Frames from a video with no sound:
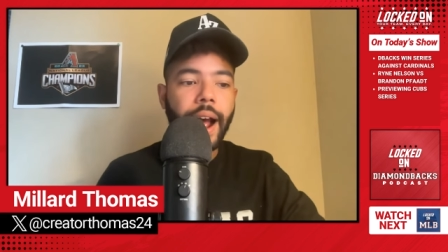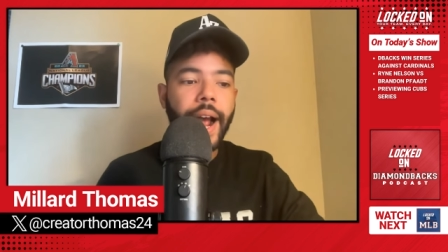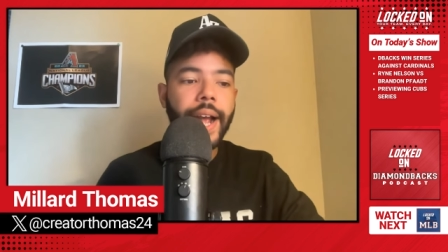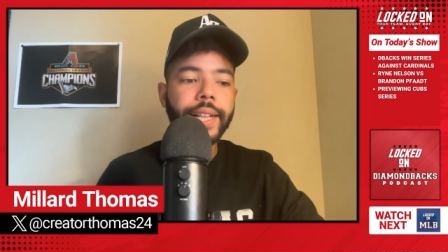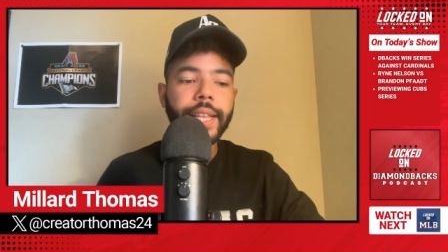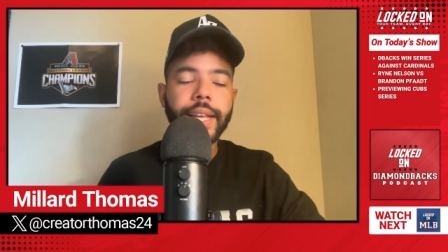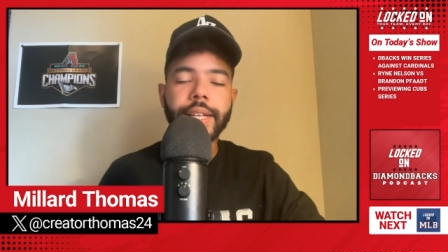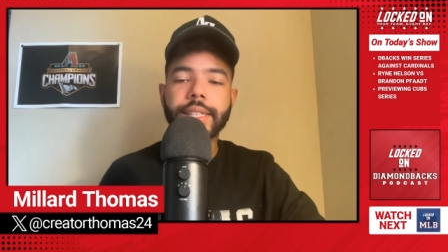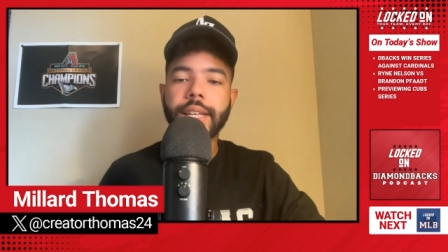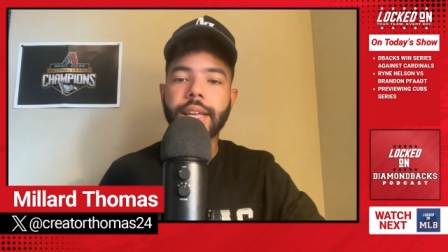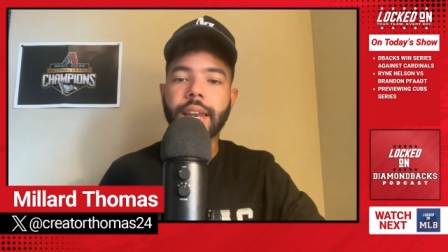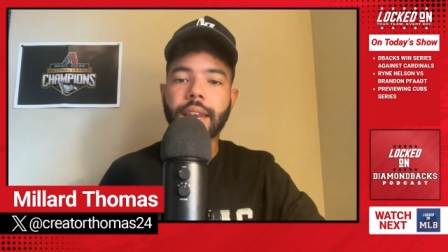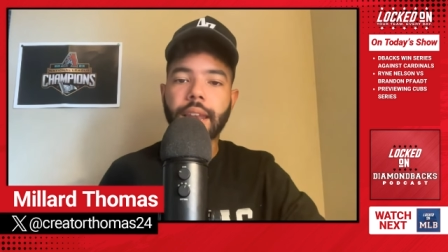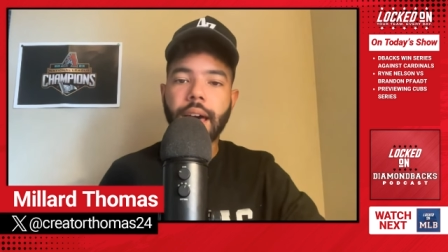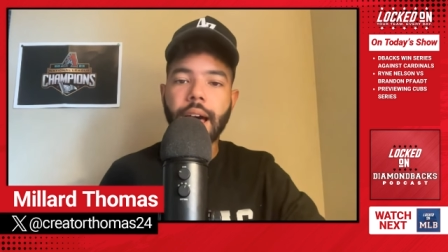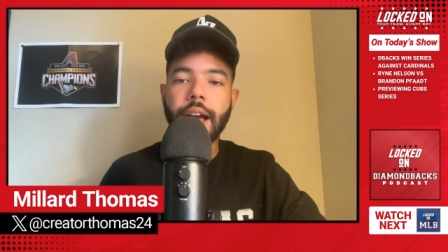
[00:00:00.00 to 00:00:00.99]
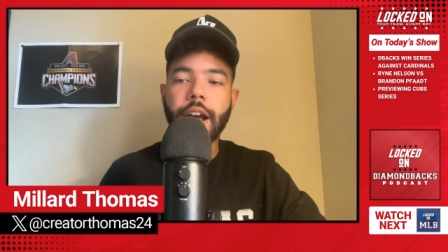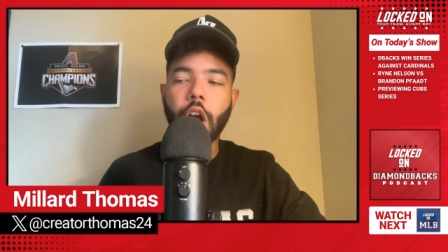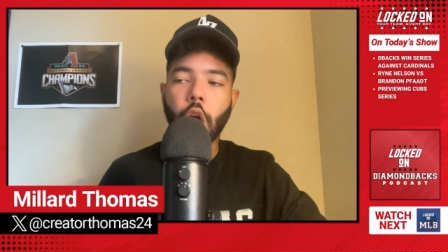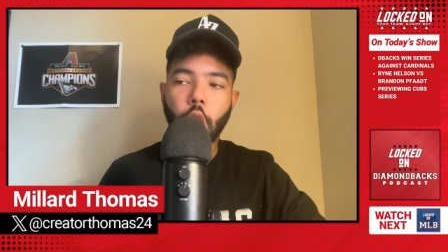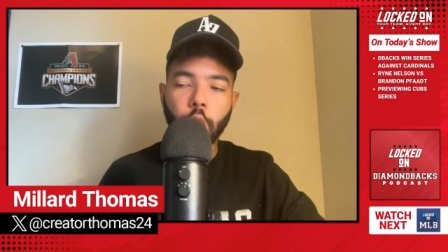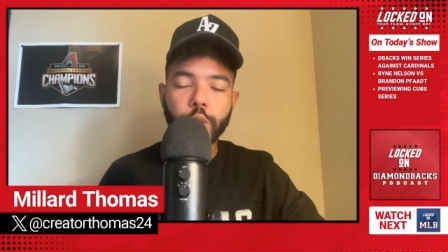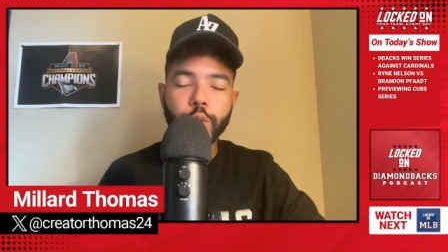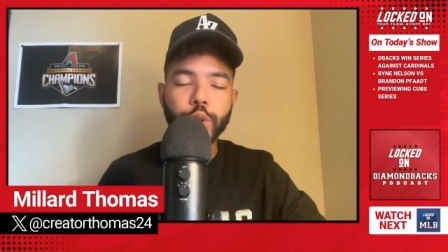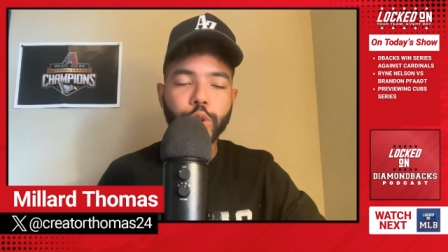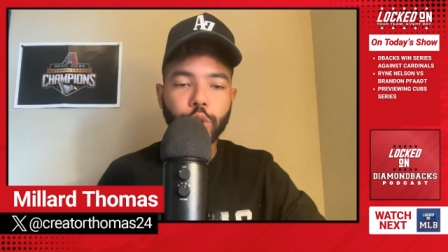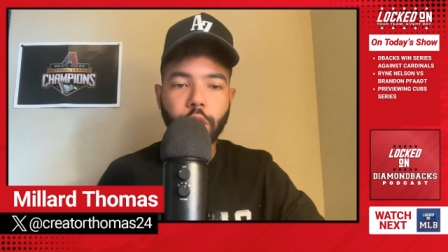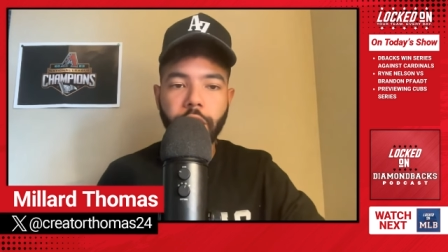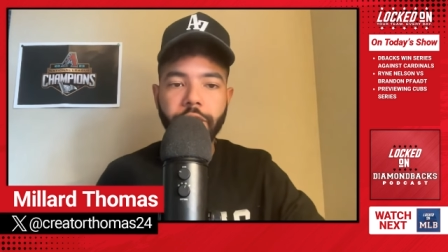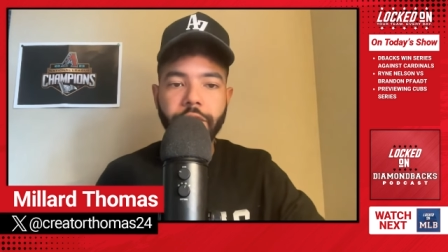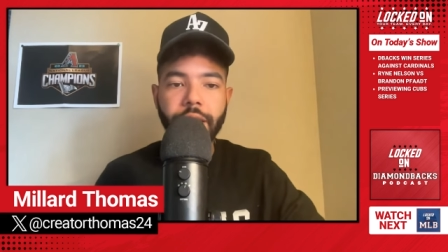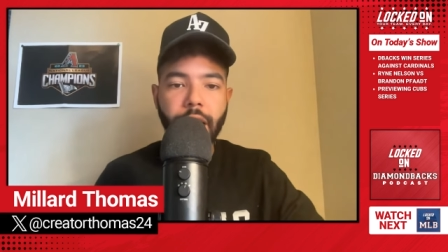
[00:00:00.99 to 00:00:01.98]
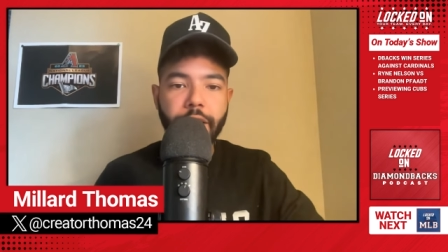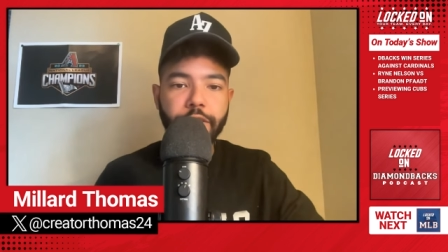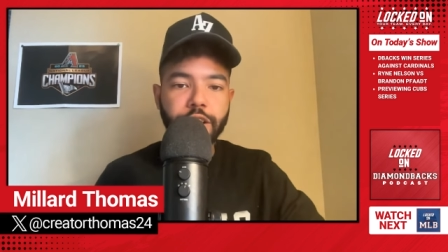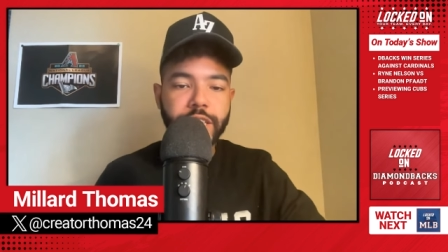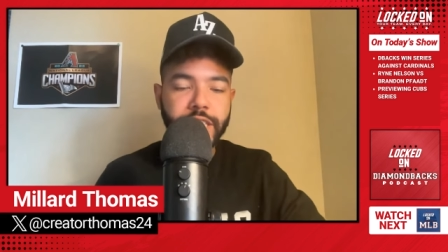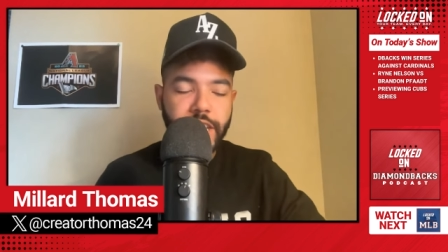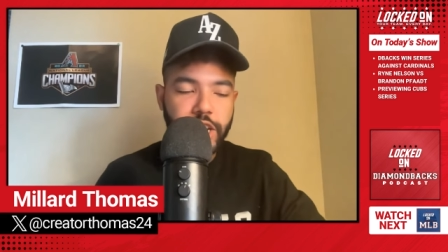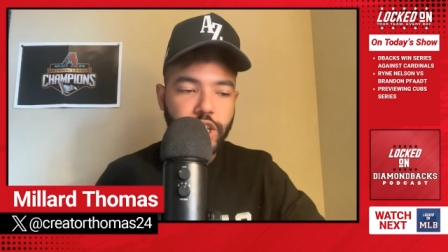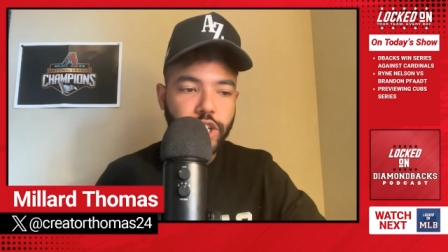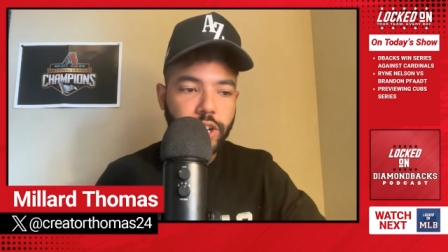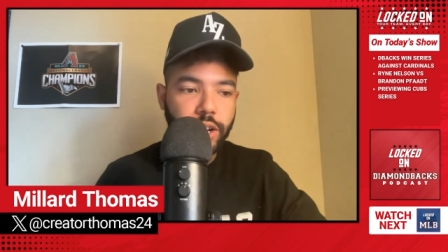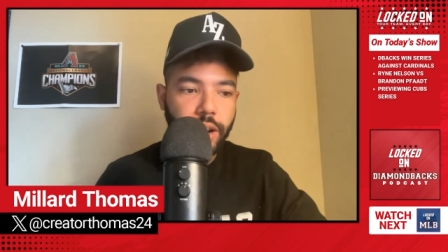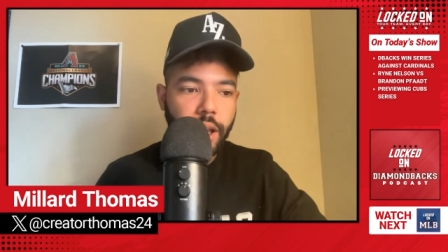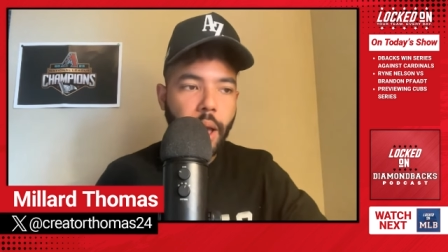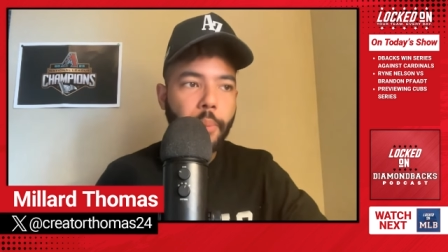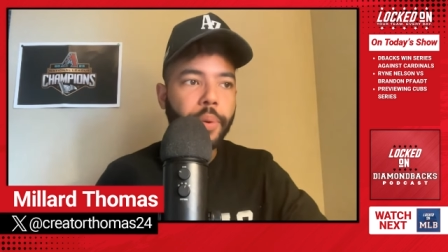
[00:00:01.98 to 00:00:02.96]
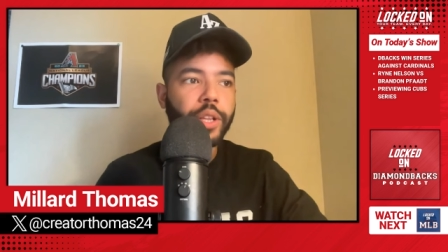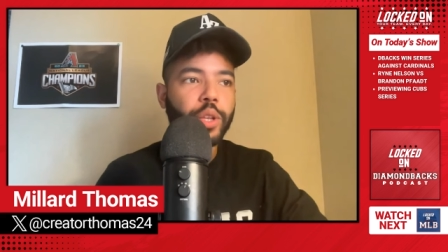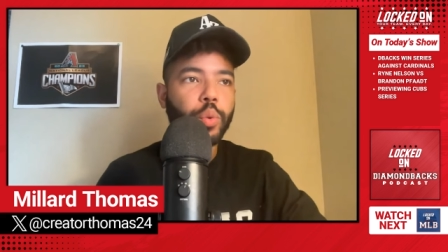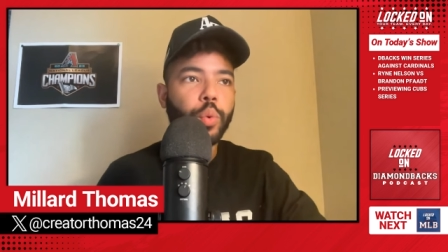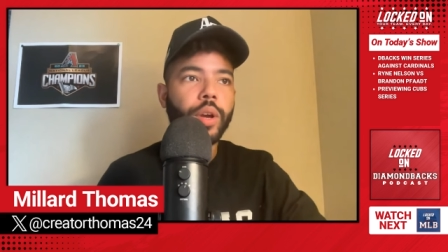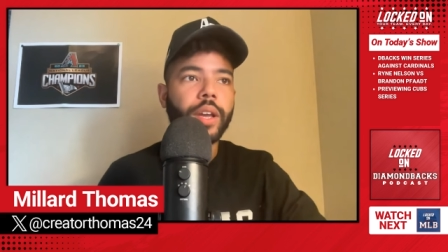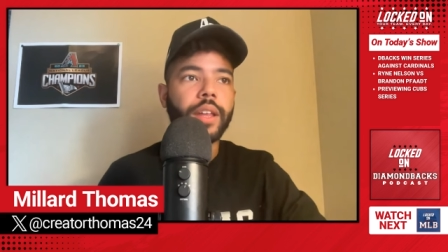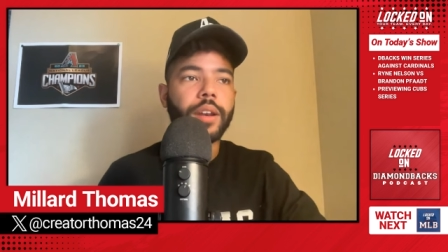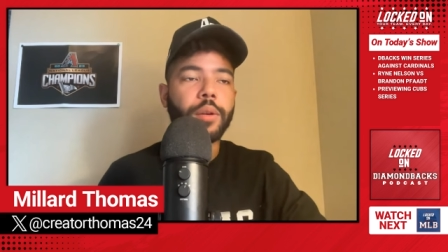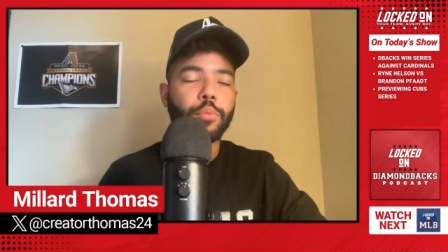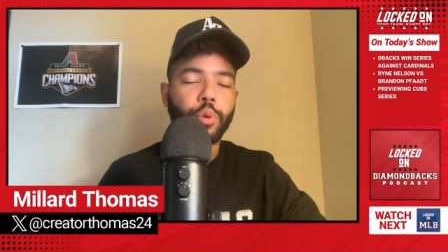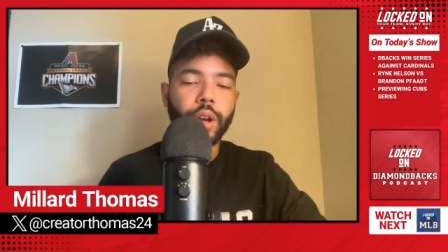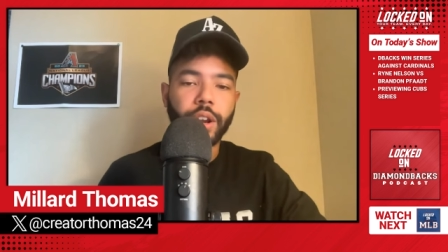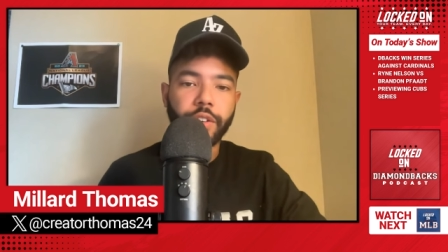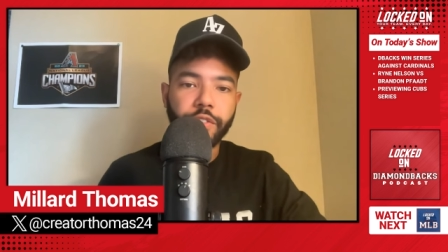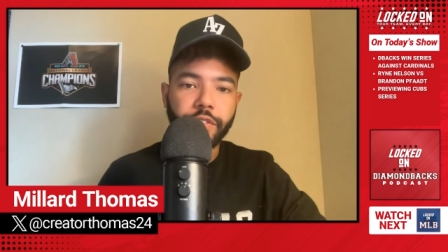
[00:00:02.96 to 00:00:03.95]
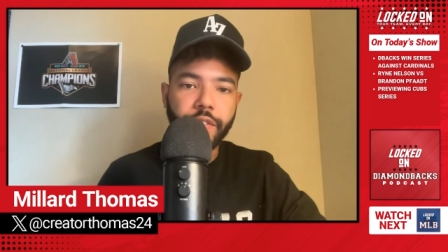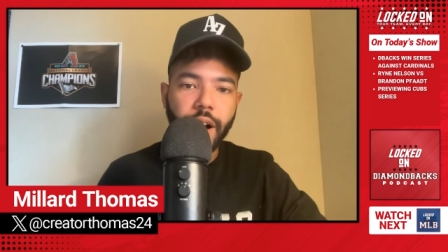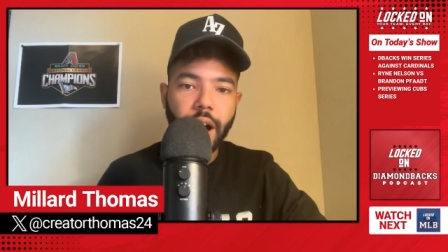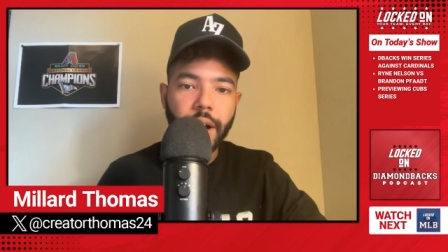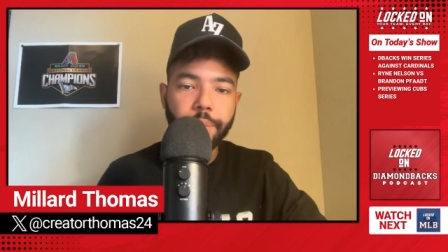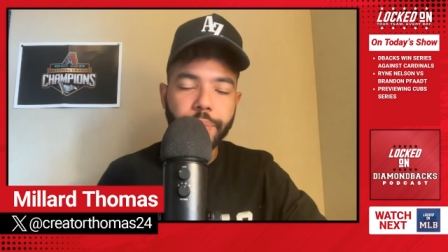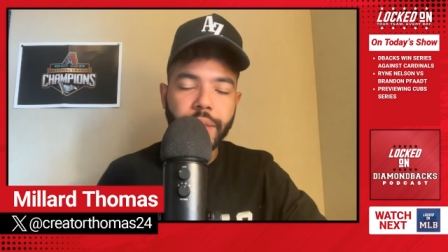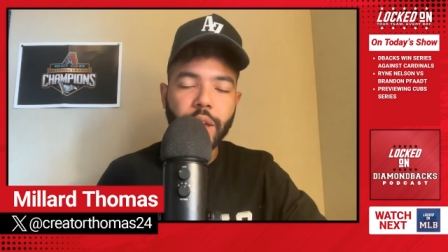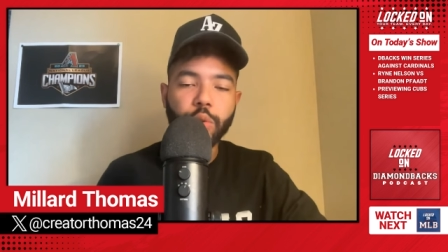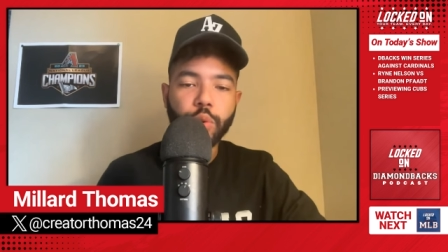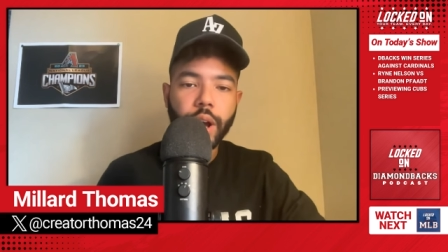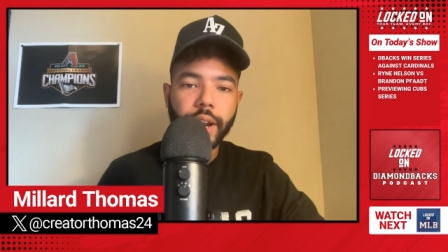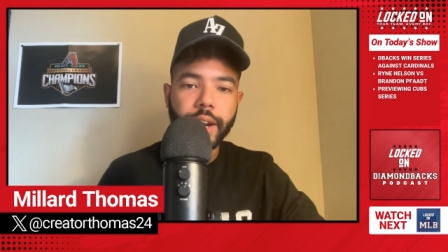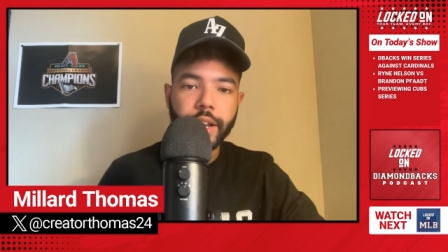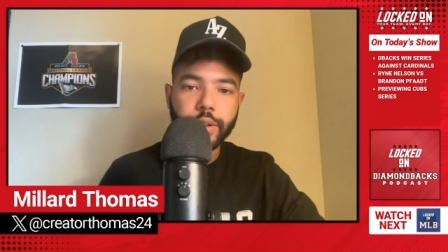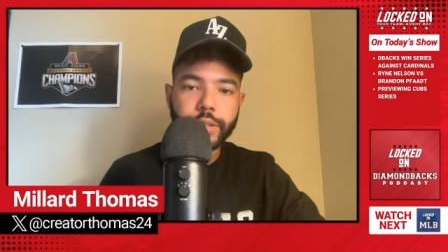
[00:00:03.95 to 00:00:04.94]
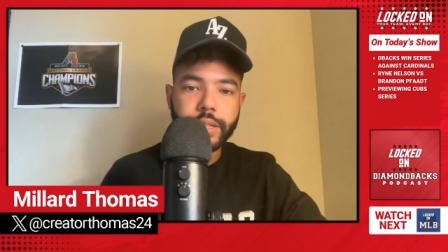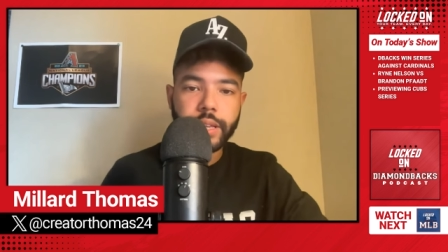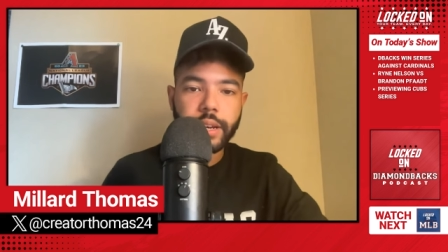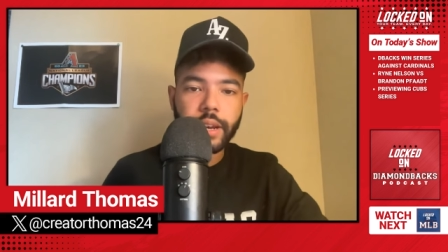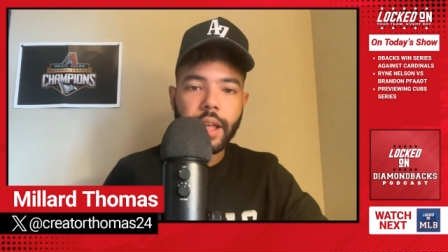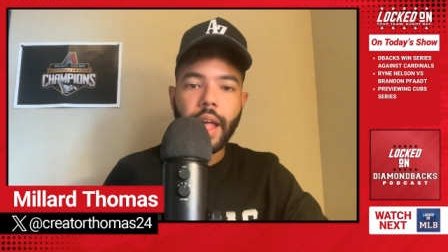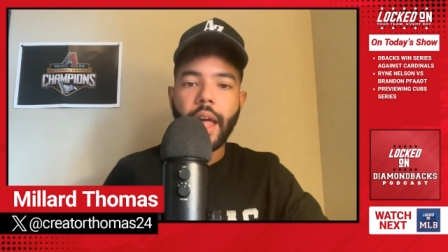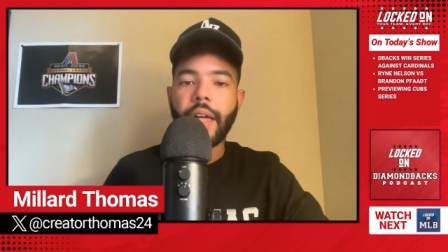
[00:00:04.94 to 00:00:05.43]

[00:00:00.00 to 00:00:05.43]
I think it's a lot closer of a conversation between Brandon Pfaadt and Ryne Nelson